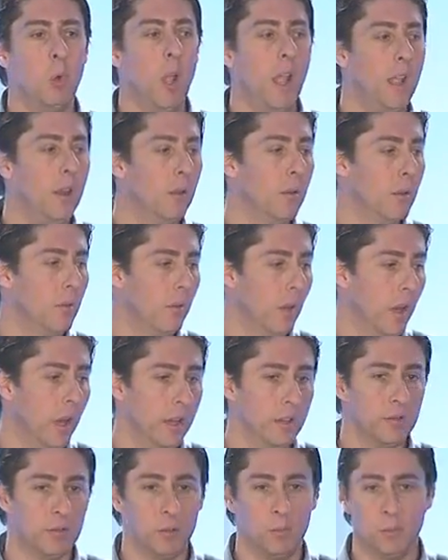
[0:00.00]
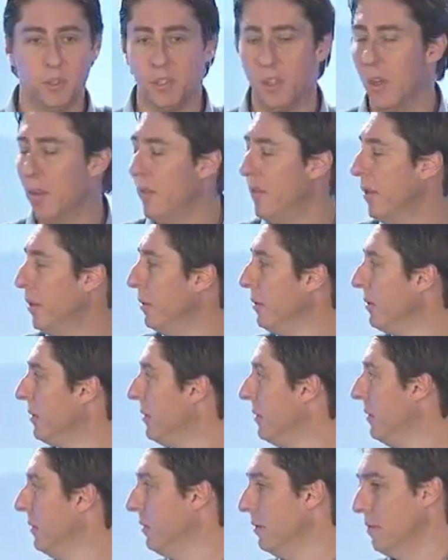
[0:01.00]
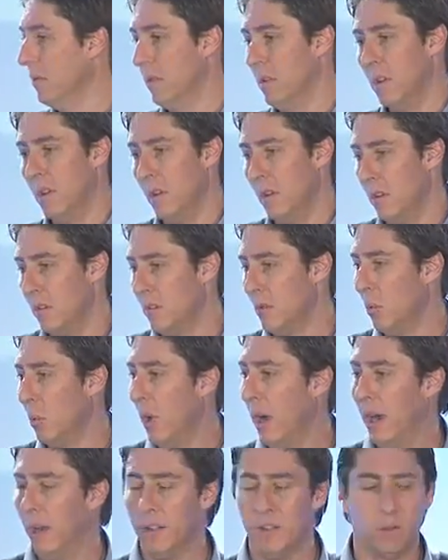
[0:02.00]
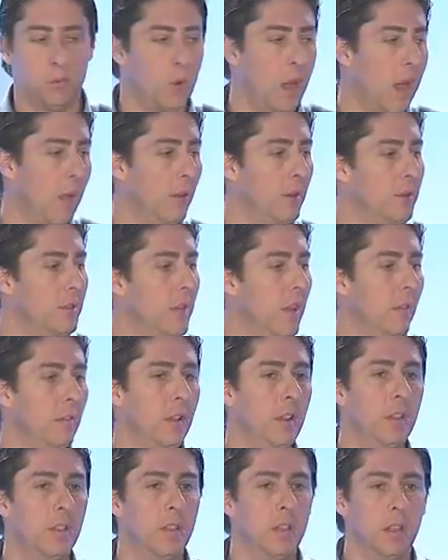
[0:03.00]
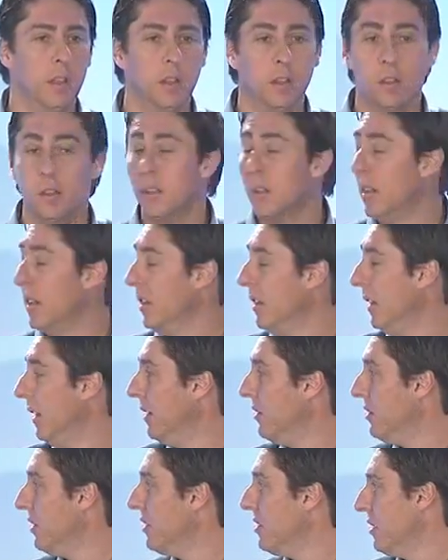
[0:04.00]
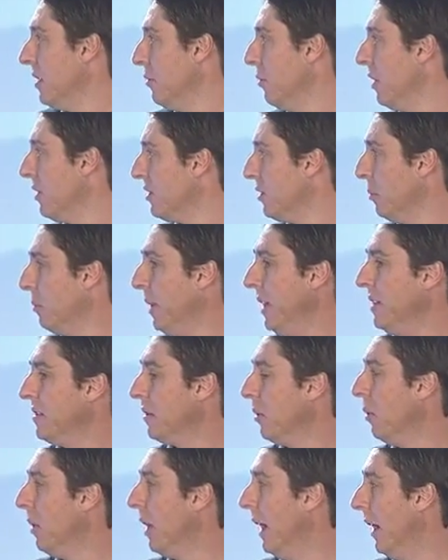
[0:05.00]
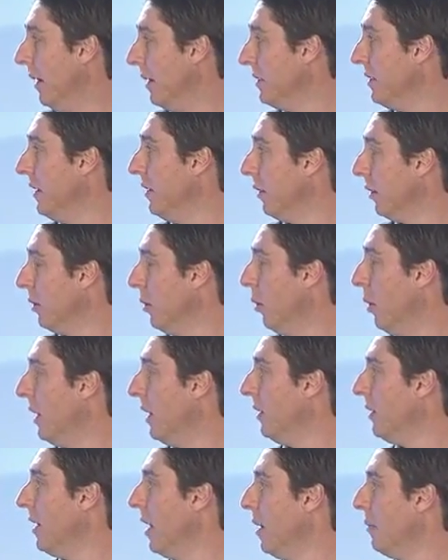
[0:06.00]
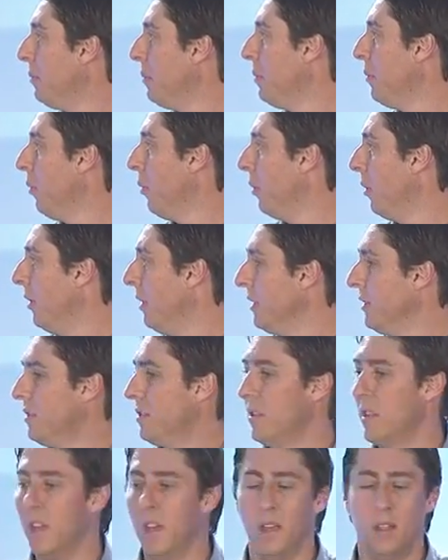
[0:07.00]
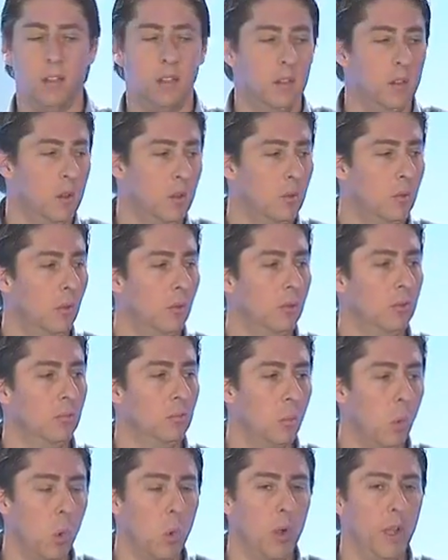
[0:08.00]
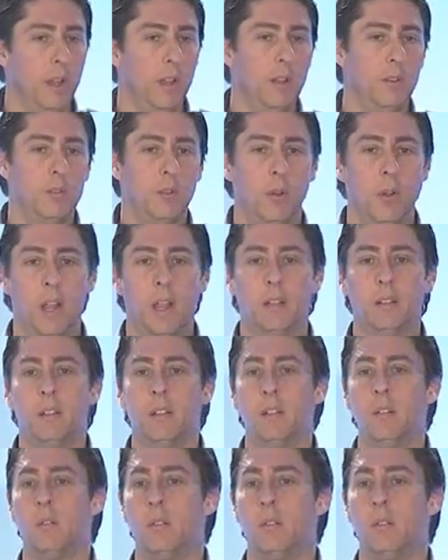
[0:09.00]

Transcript: radio device, from cell phones to wireless routers to everything. It's a piece of wire. It's either coiled up or it's pointed, directed,